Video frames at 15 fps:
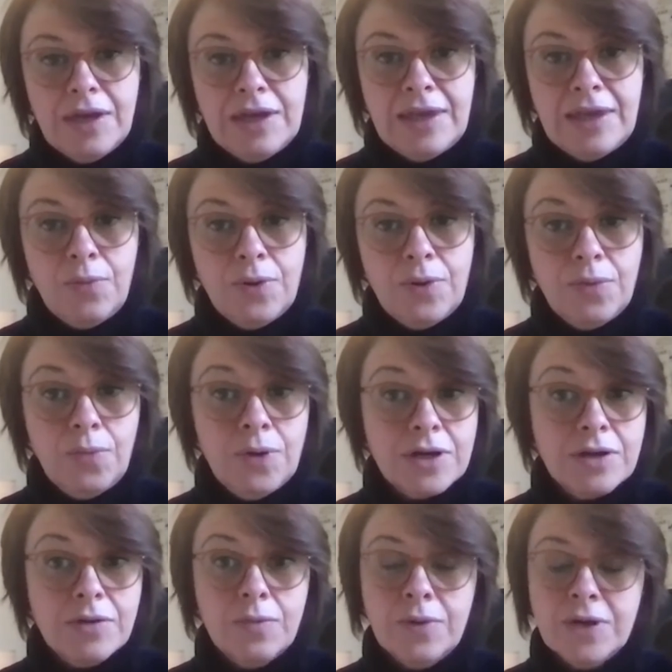yeah,
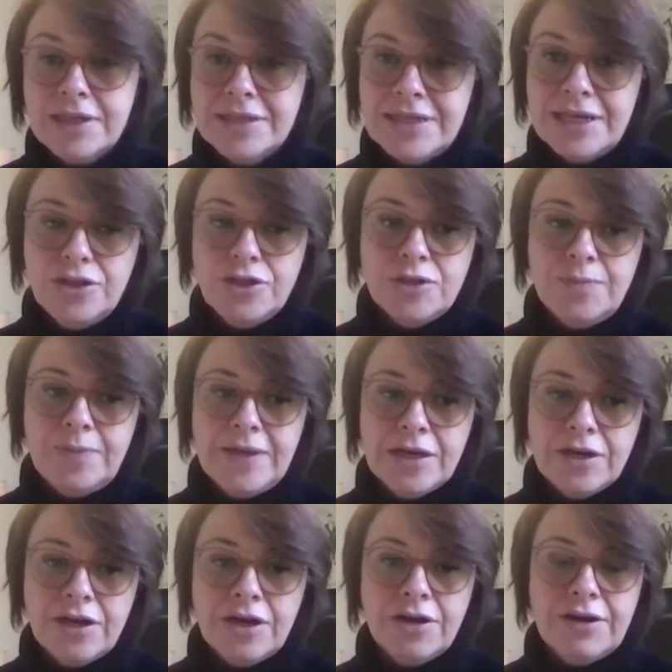we're continuing to be
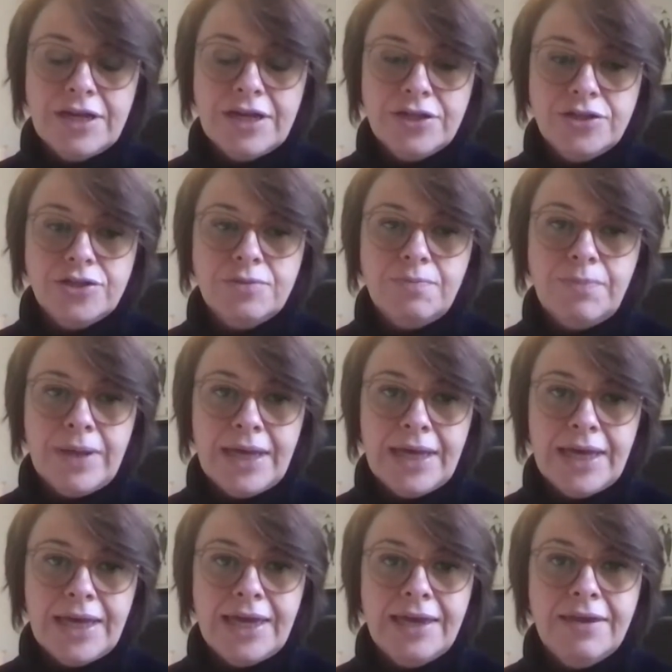encouraged
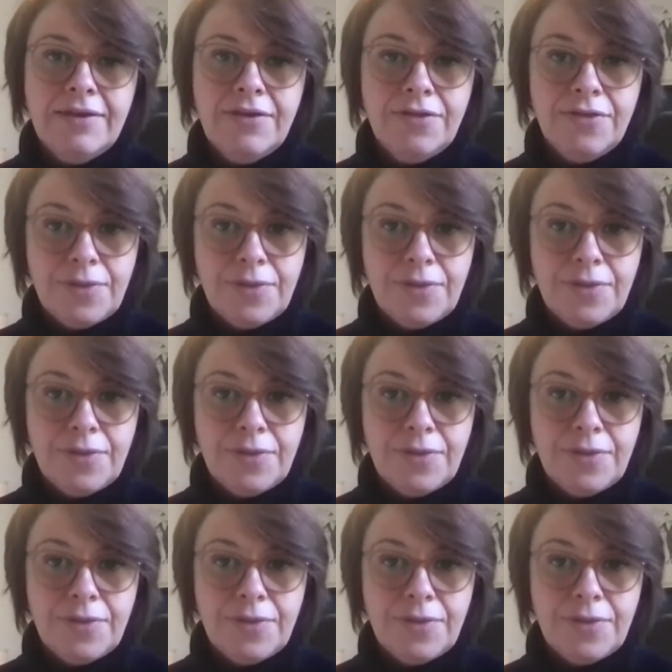by